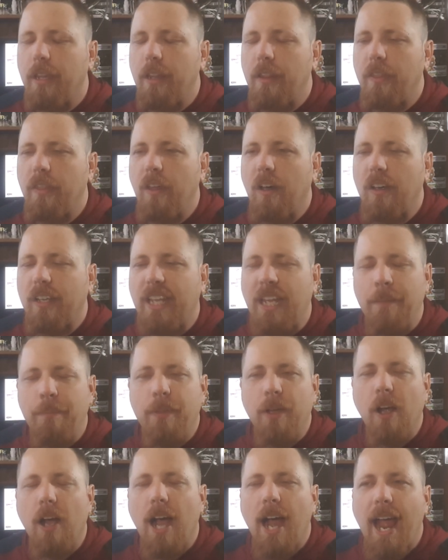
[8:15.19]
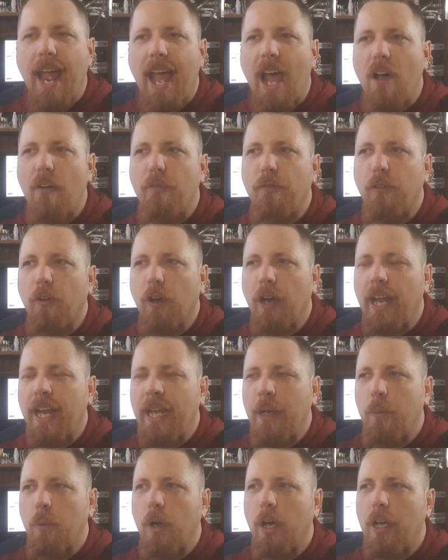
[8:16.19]
they'll keep their eye out for
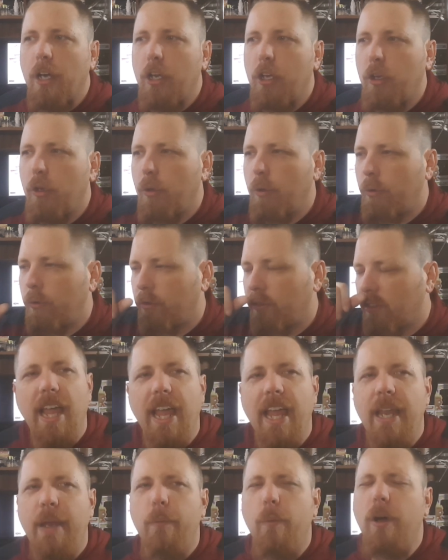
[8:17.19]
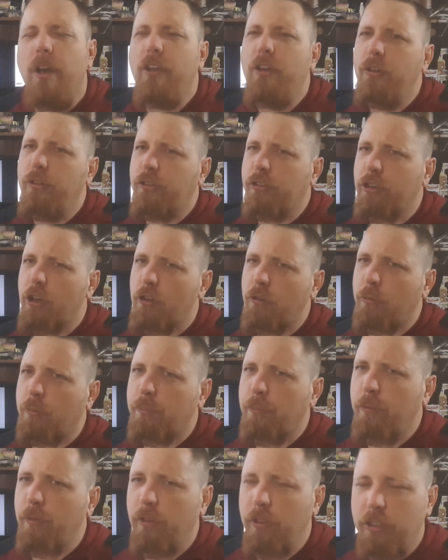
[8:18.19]
anyone who's anyone who shows
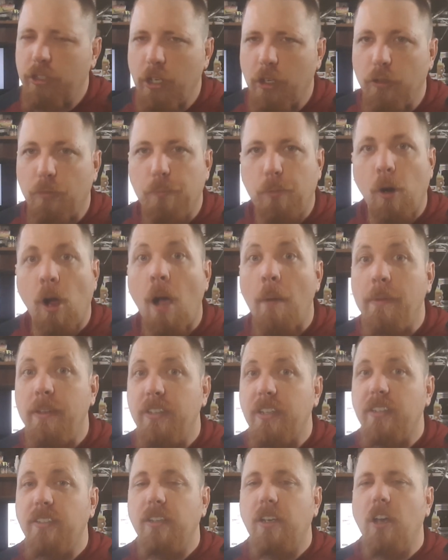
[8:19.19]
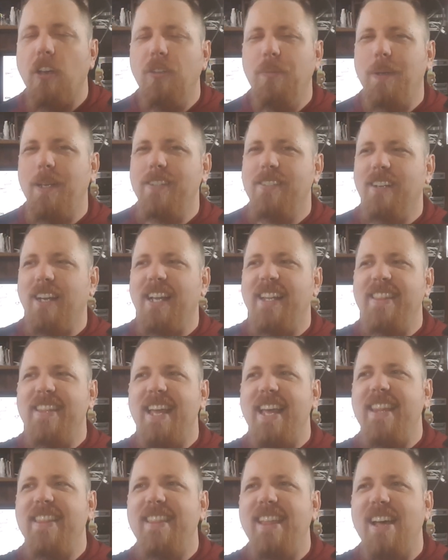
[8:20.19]
shows promise as a Ghostbuster, and
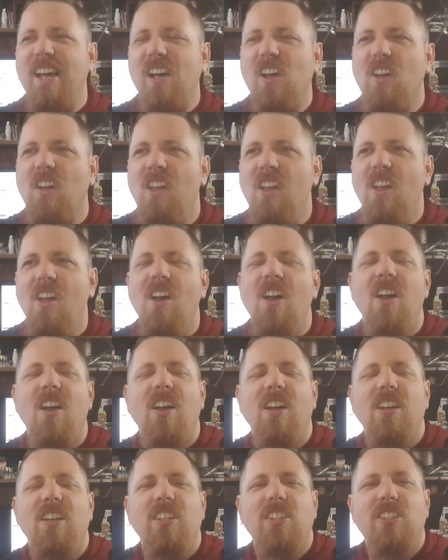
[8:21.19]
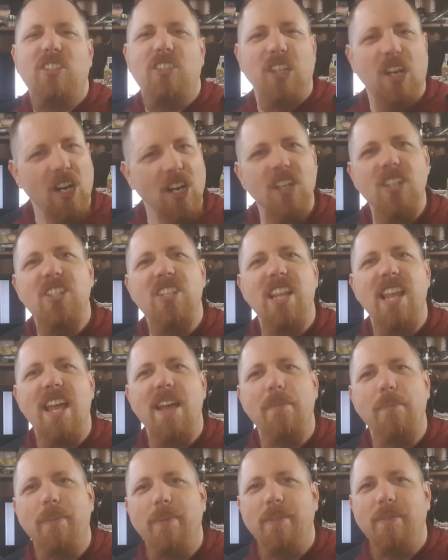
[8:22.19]
then they'll charge
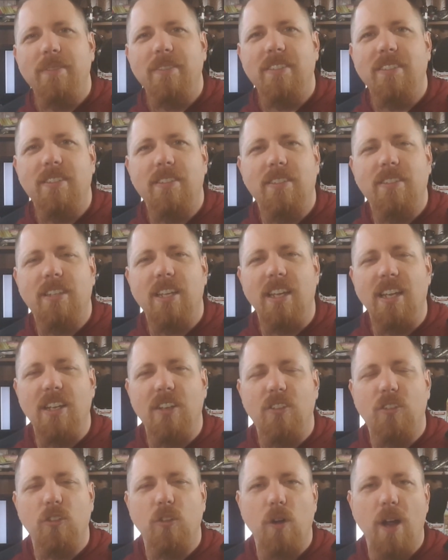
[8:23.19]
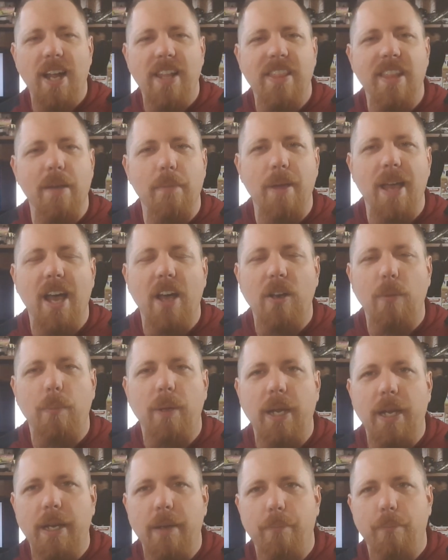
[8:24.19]
them to train them how to
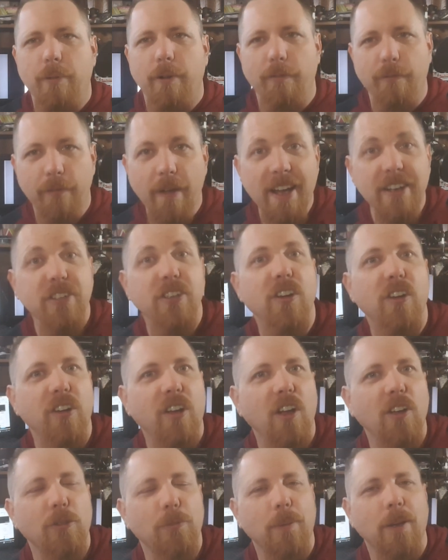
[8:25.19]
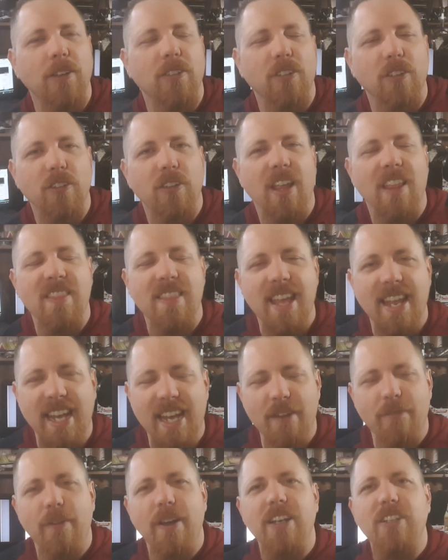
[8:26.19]
be professional Ghostbusters, and then
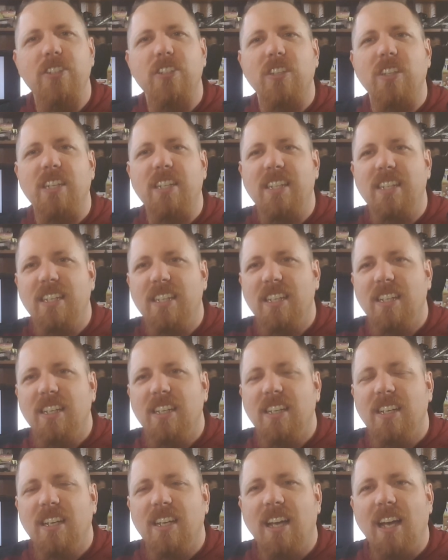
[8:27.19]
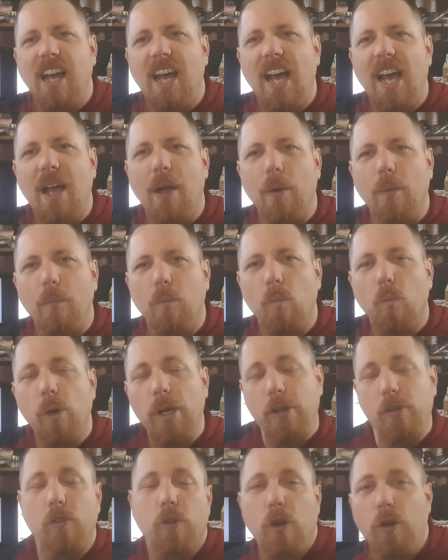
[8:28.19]
eventually uh,
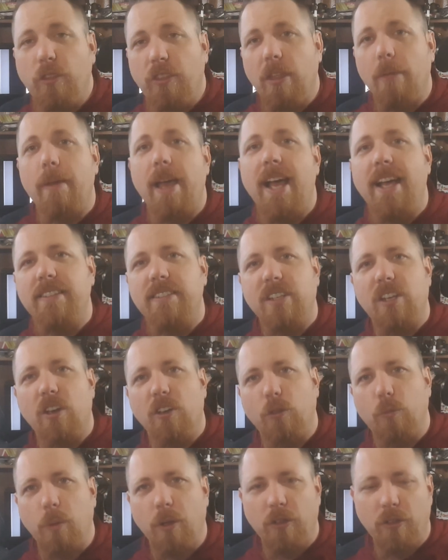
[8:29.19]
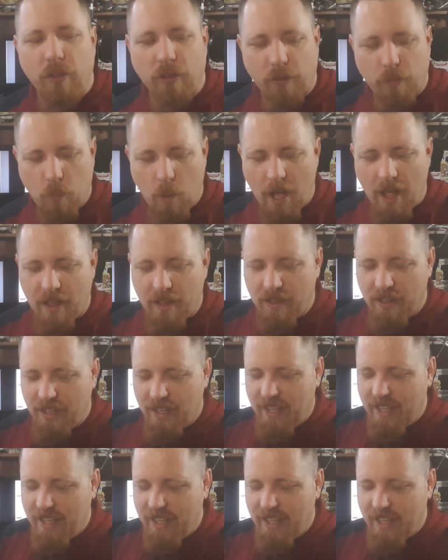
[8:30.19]
recruit them as a Ghostbuster as well.